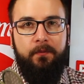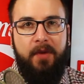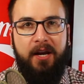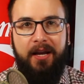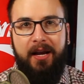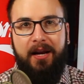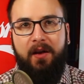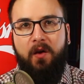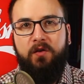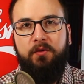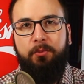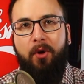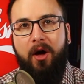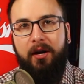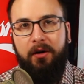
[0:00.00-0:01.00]
and getting
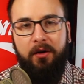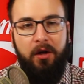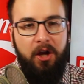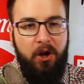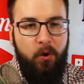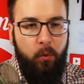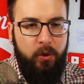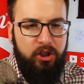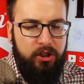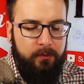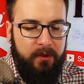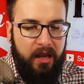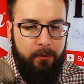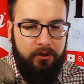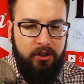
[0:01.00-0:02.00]
exploited. We should
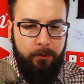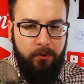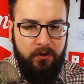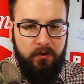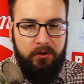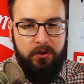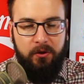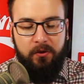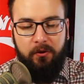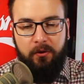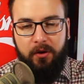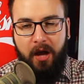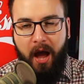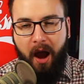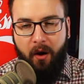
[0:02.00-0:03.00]
be able to
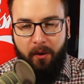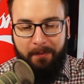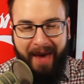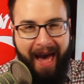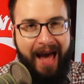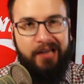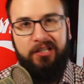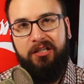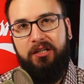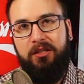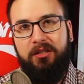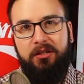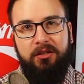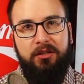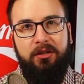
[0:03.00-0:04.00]
pursue our
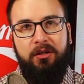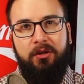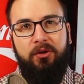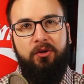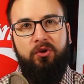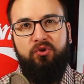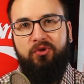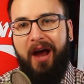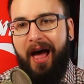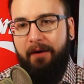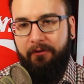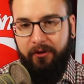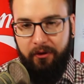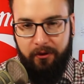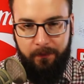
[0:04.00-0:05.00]
passions,
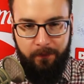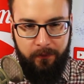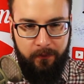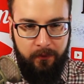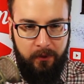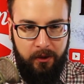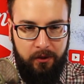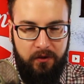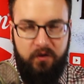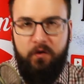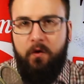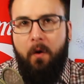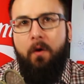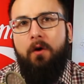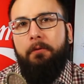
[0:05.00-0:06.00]
travel,
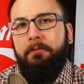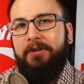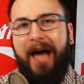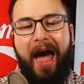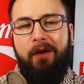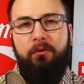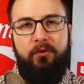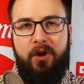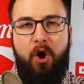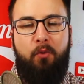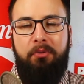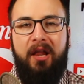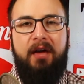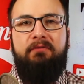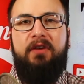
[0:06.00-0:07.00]
sculpt, I don't know,
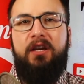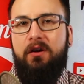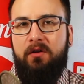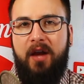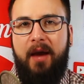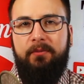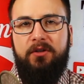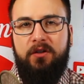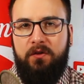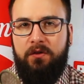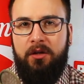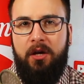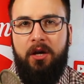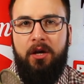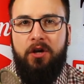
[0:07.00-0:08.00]
play video games,
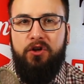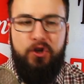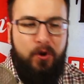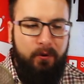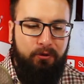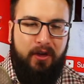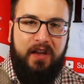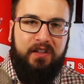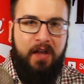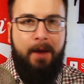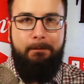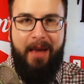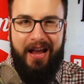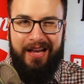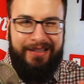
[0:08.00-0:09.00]
just do things that
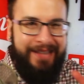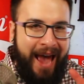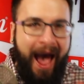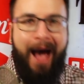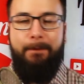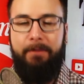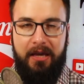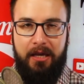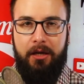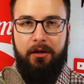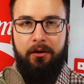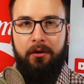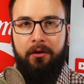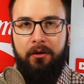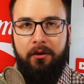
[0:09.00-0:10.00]
make us happy.
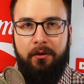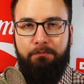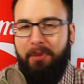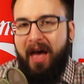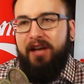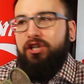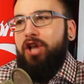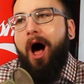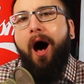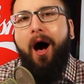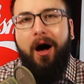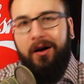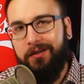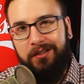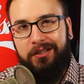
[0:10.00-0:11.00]
Pet
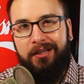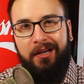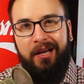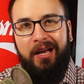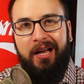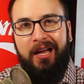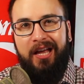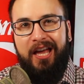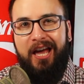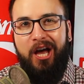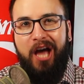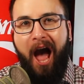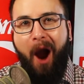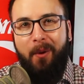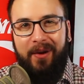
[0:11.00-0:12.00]
dogs.
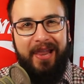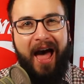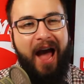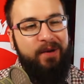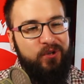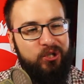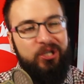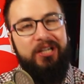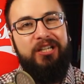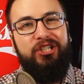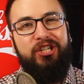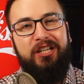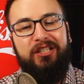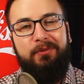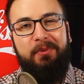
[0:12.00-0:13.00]
Our lives shouldn't
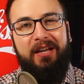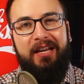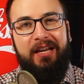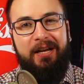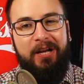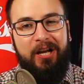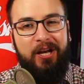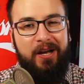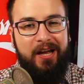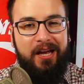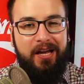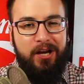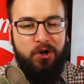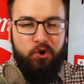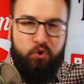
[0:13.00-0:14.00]
just be
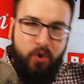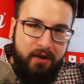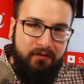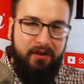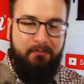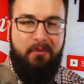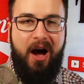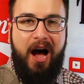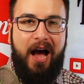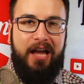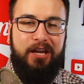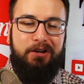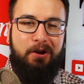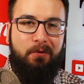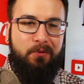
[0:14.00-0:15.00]
driven by,
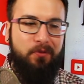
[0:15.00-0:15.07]
you know,